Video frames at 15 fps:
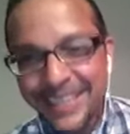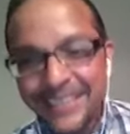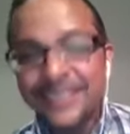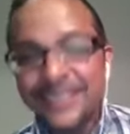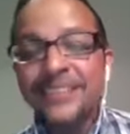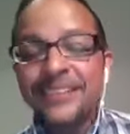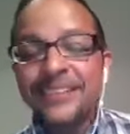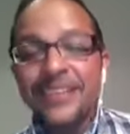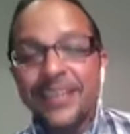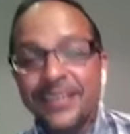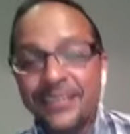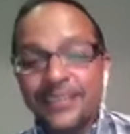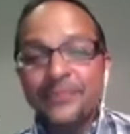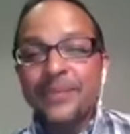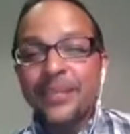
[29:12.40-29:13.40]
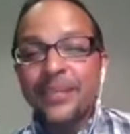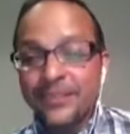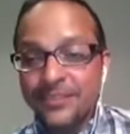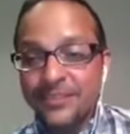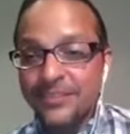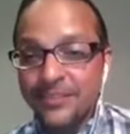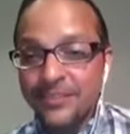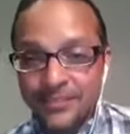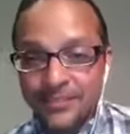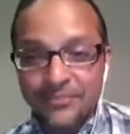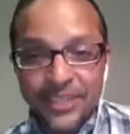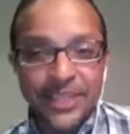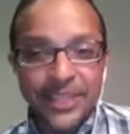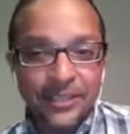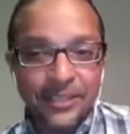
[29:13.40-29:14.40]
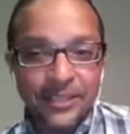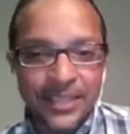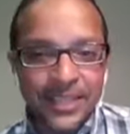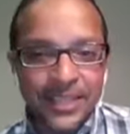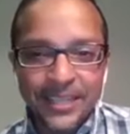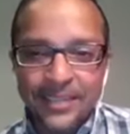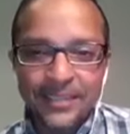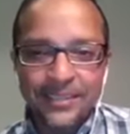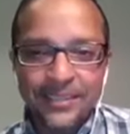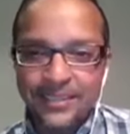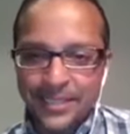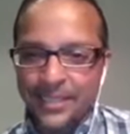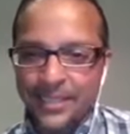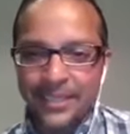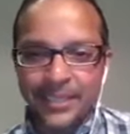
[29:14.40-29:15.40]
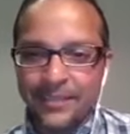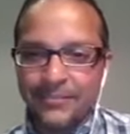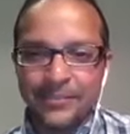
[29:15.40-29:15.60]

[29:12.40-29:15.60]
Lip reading: I did manage to start a fire, and I didn't think that I'd ever.